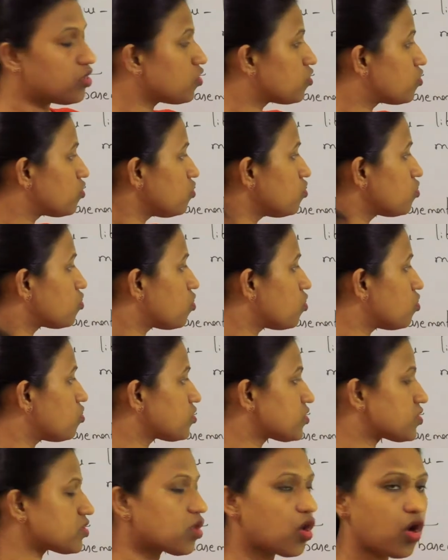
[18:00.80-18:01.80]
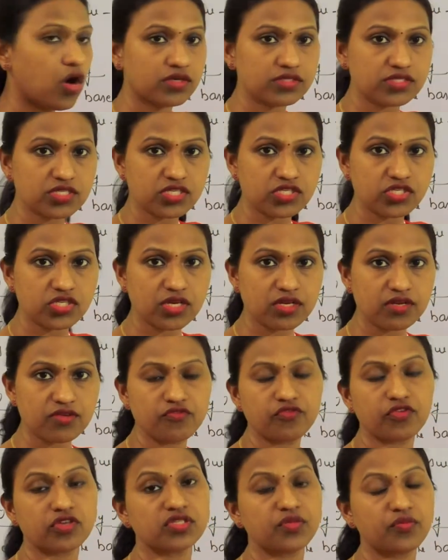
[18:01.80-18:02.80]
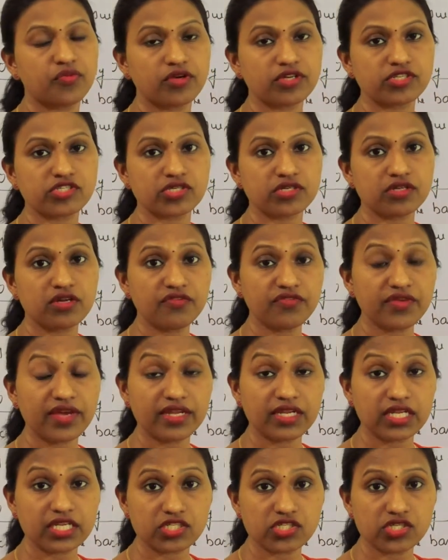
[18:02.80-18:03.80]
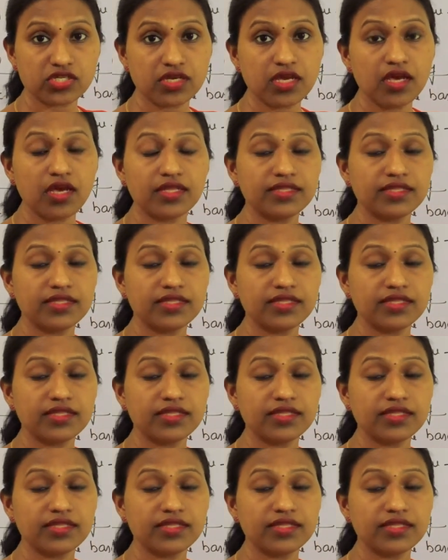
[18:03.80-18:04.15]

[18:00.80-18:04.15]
Glucose, oxygen for the production of energy.